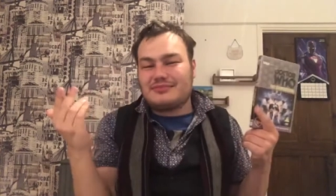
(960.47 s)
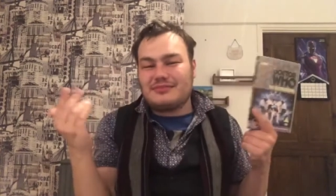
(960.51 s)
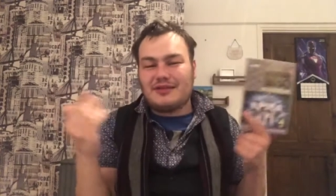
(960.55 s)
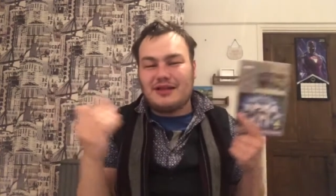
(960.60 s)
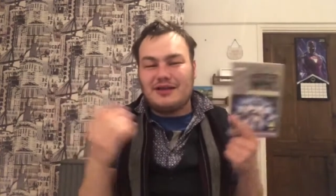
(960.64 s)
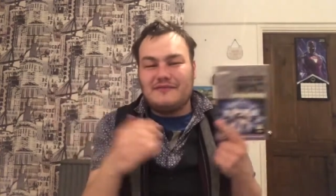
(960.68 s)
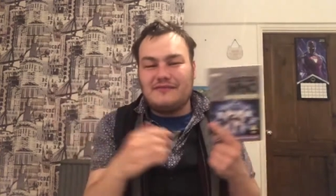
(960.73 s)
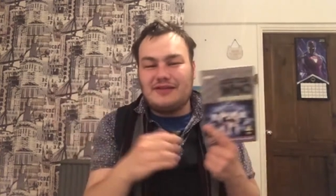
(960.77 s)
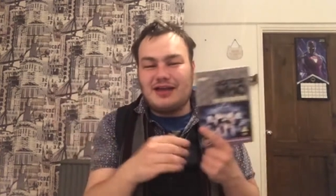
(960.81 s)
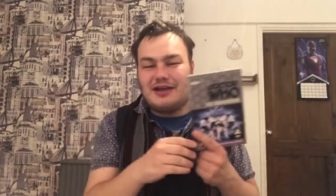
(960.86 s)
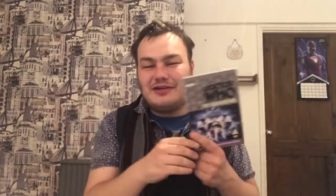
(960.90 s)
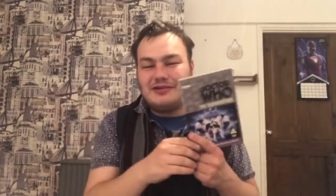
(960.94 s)

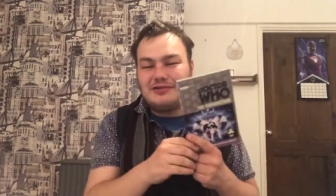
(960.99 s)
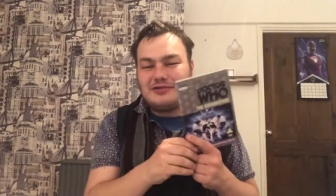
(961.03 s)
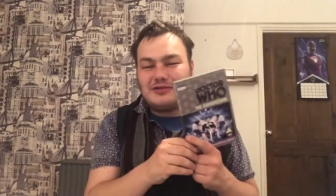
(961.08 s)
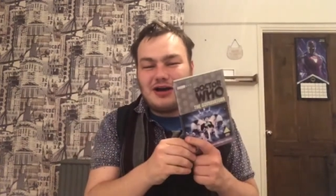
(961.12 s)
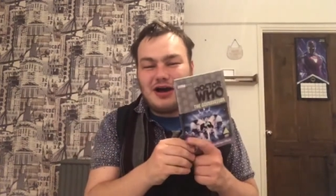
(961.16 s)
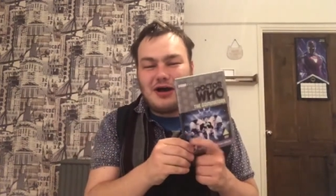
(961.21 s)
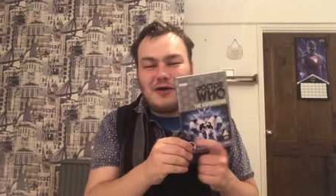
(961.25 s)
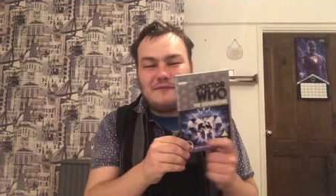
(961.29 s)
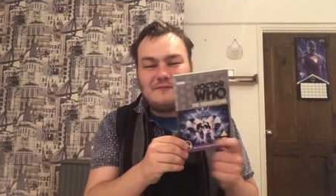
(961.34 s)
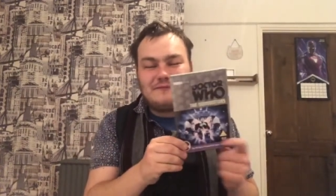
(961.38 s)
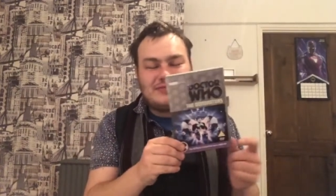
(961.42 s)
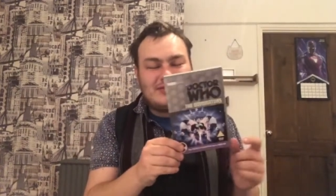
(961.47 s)
There you
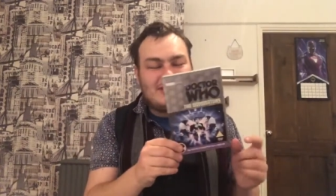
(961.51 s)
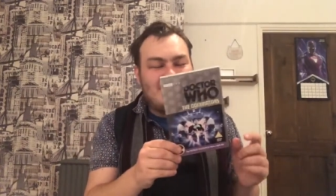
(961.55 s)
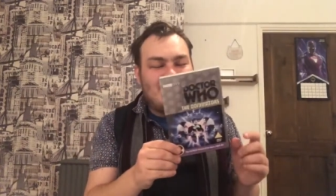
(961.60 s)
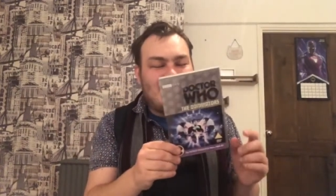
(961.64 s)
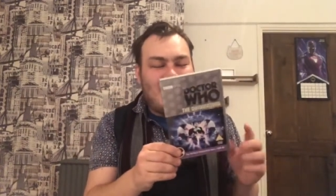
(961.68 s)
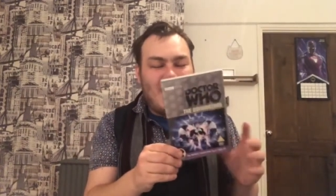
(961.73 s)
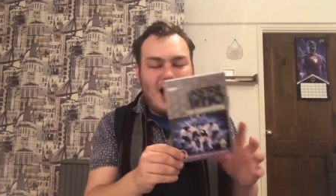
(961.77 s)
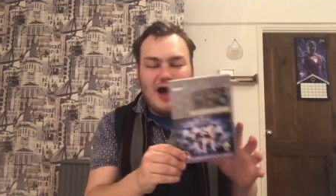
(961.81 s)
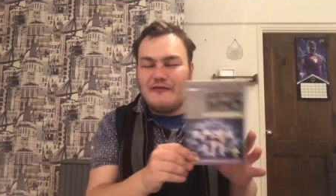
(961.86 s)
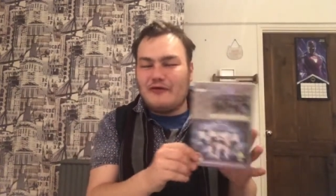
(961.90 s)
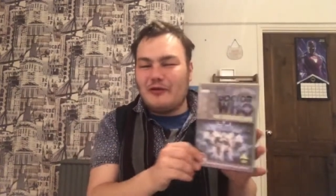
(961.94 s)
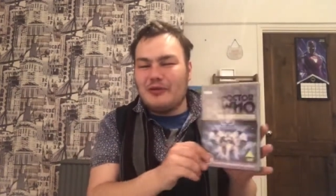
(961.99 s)
go.
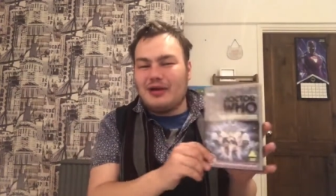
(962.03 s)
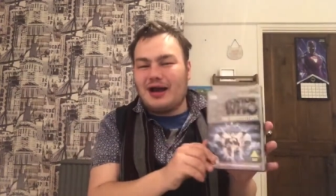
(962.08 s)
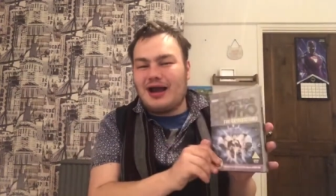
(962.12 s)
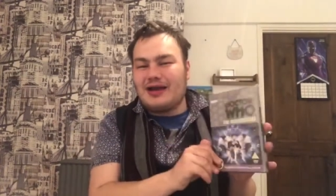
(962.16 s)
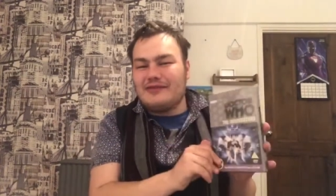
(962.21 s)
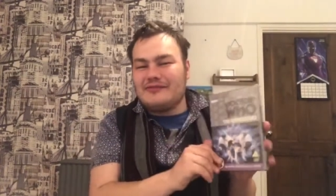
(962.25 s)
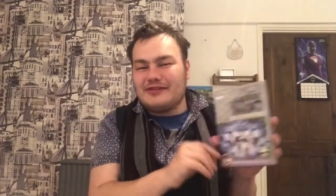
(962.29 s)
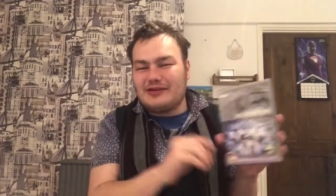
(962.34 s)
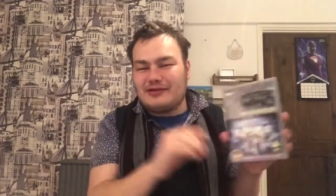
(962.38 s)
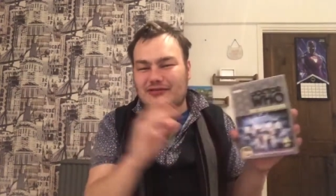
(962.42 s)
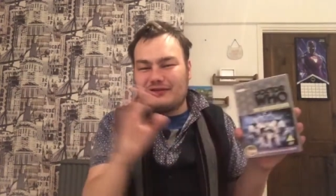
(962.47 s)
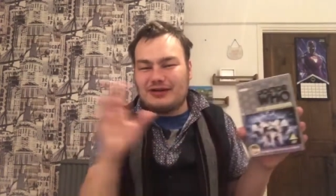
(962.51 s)

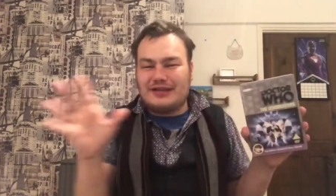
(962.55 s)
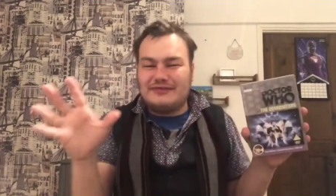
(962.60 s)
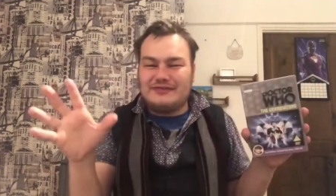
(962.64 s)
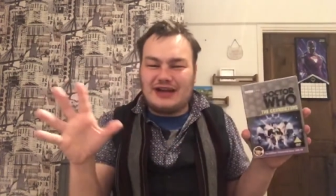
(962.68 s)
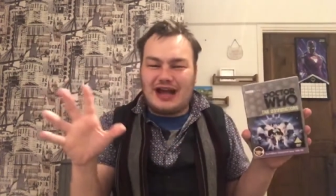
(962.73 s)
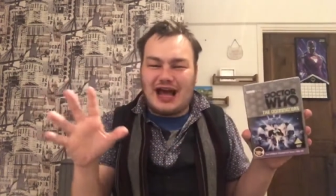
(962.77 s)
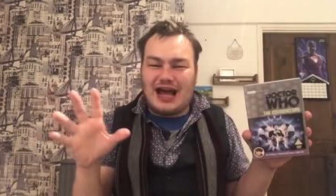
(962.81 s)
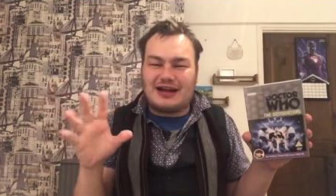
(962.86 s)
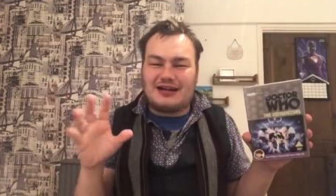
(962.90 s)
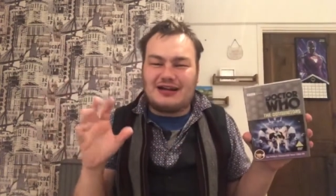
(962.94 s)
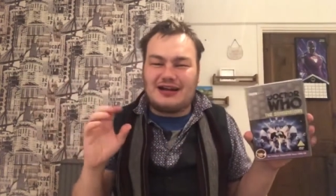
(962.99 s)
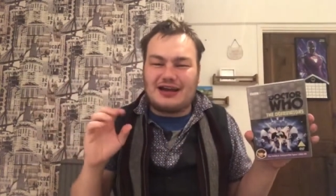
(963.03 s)
I've even
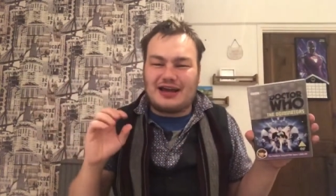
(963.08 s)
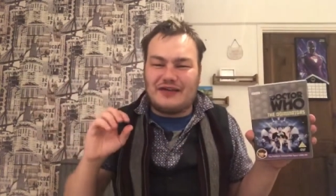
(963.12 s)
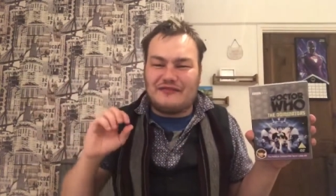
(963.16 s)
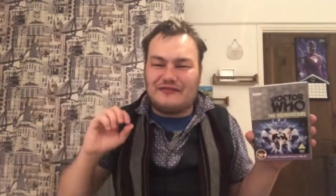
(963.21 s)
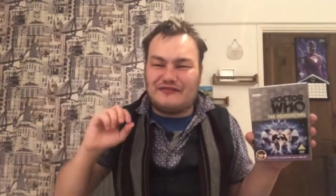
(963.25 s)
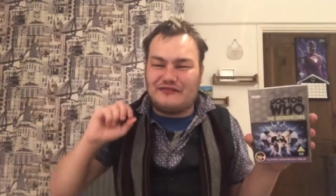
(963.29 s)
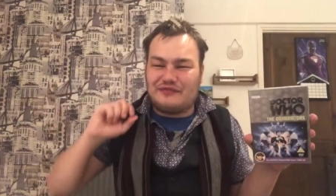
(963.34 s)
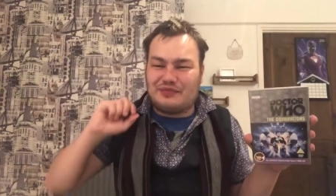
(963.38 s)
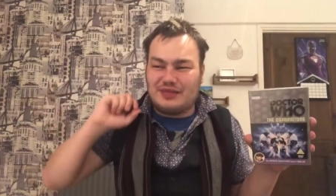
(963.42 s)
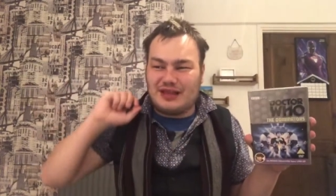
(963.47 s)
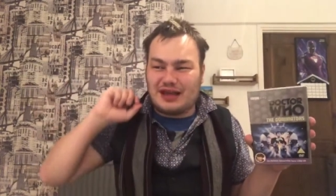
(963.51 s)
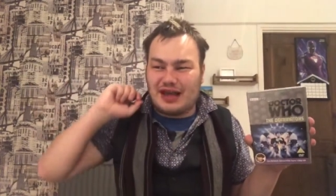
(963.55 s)
had like
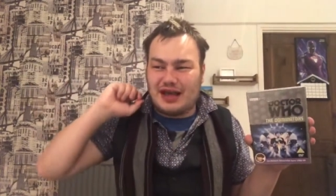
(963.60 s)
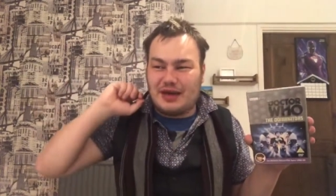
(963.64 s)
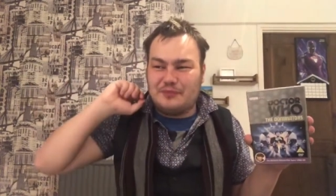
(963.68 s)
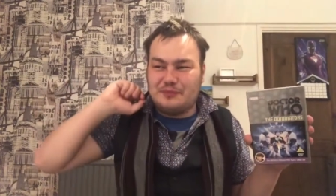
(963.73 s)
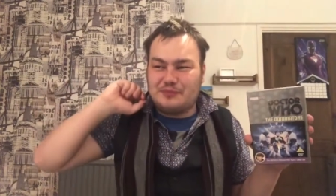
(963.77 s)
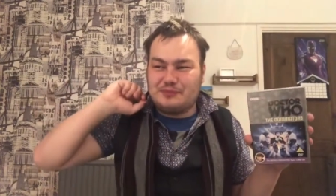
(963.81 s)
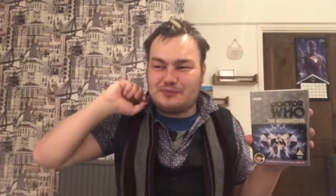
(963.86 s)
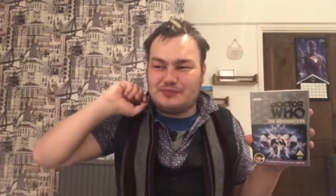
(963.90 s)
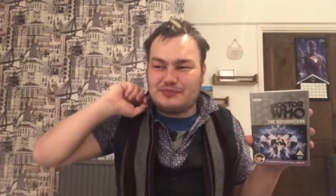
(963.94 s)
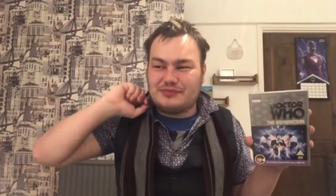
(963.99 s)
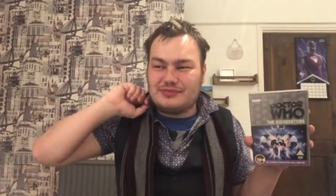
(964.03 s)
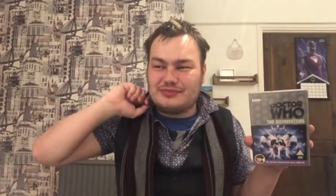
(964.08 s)
an